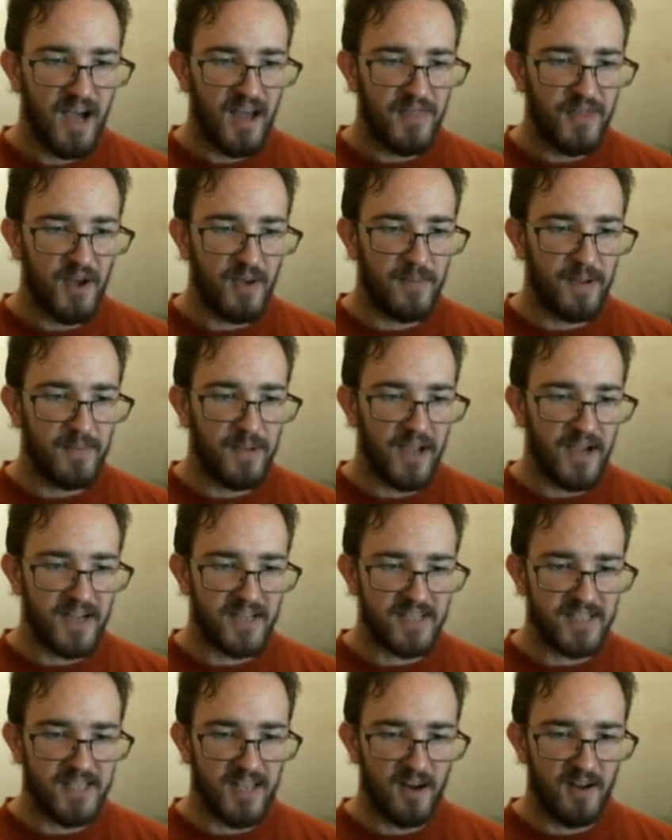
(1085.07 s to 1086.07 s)
I thought maybe I
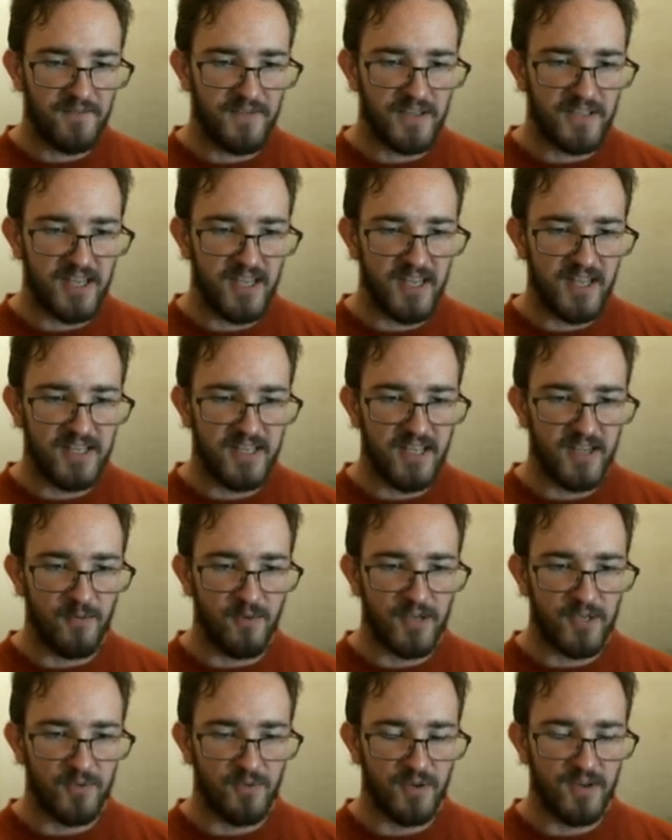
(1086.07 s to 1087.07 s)
could set off the
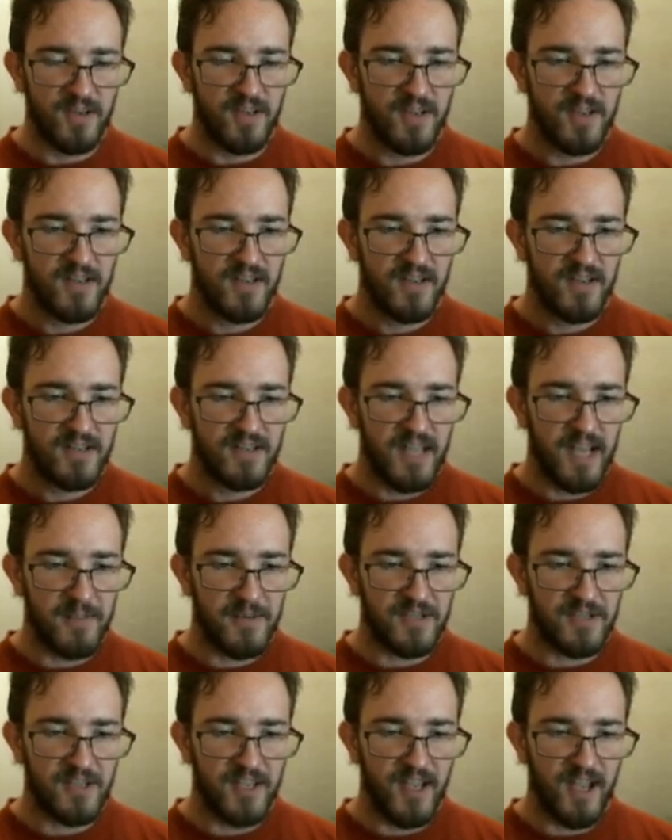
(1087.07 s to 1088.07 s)
TNT, which would
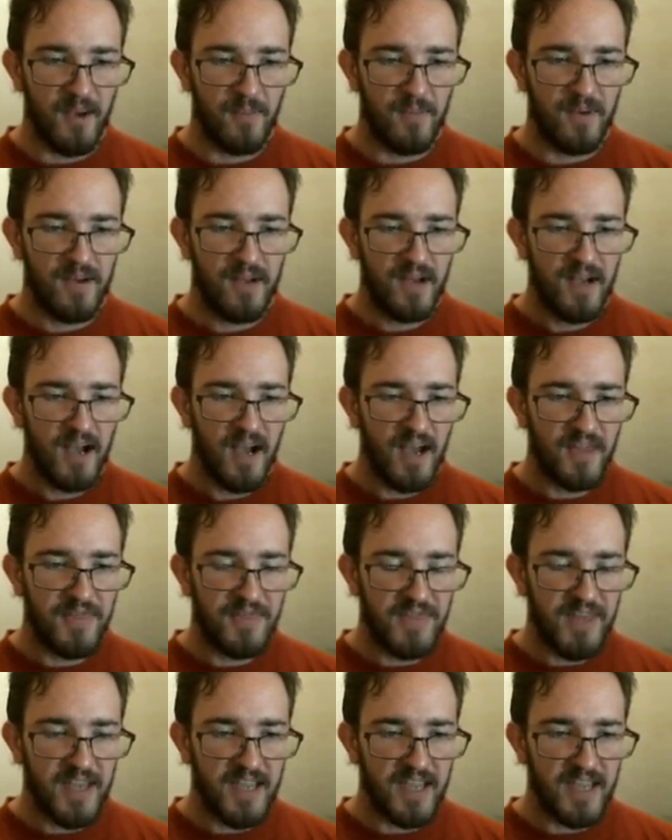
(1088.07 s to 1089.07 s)
damage them. I
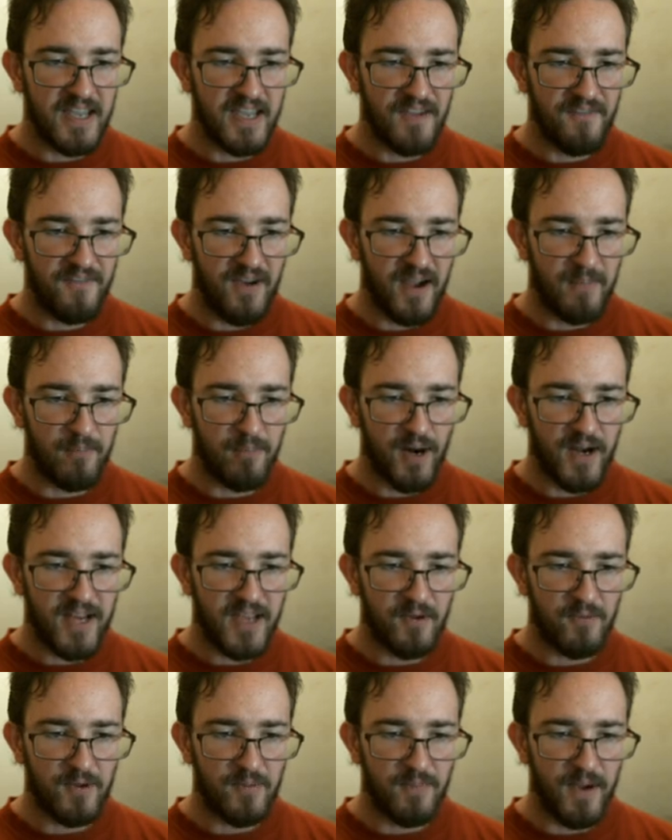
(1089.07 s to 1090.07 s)
think if I
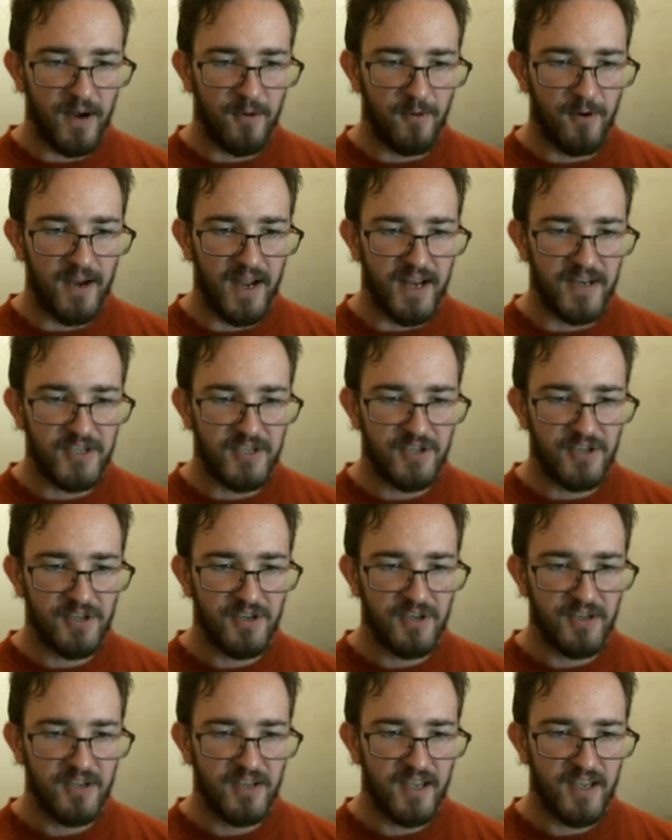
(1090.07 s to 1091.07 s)
break it with my wrench,
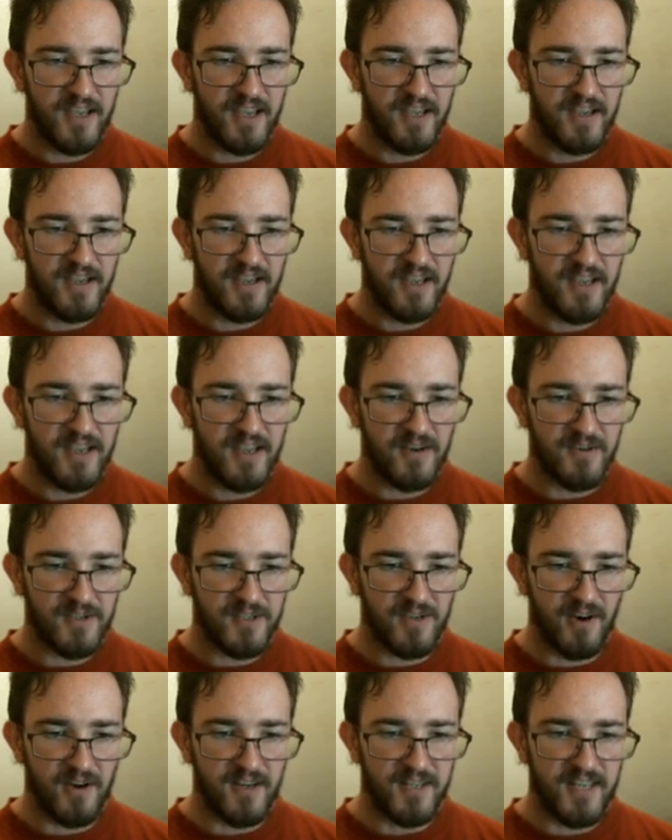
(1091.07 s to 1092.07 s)

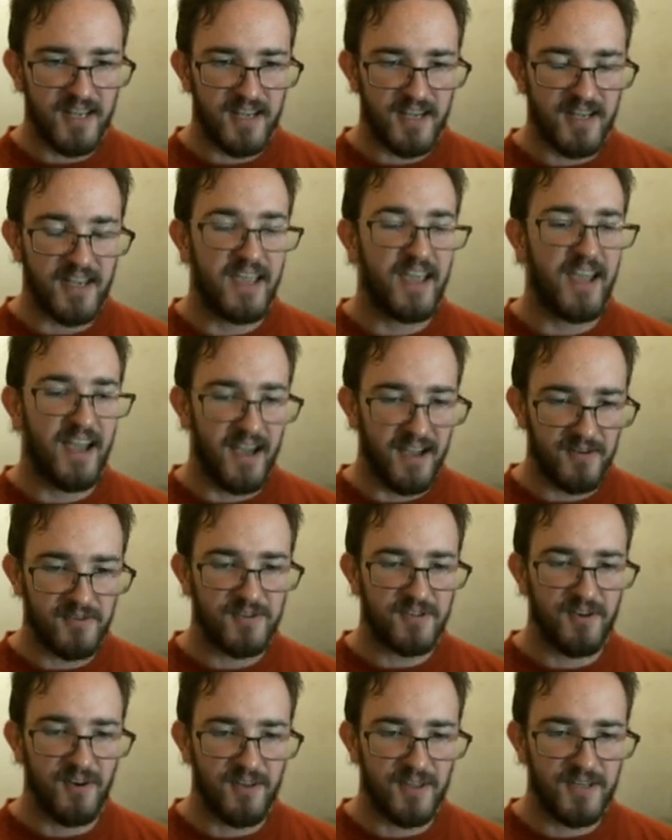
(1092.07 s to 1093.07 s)
it'll start tick. Yeah,
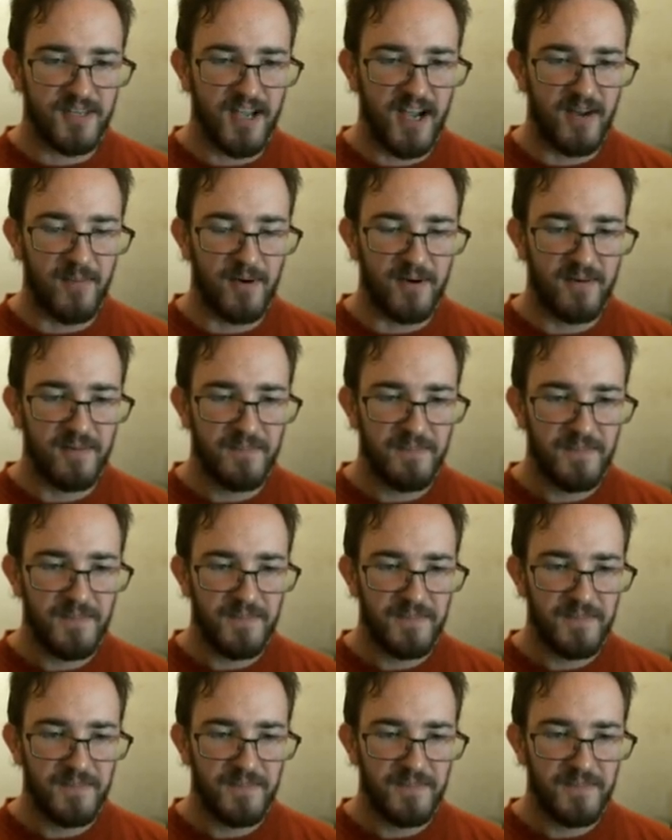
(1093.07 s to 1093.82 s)
it'll start the timer.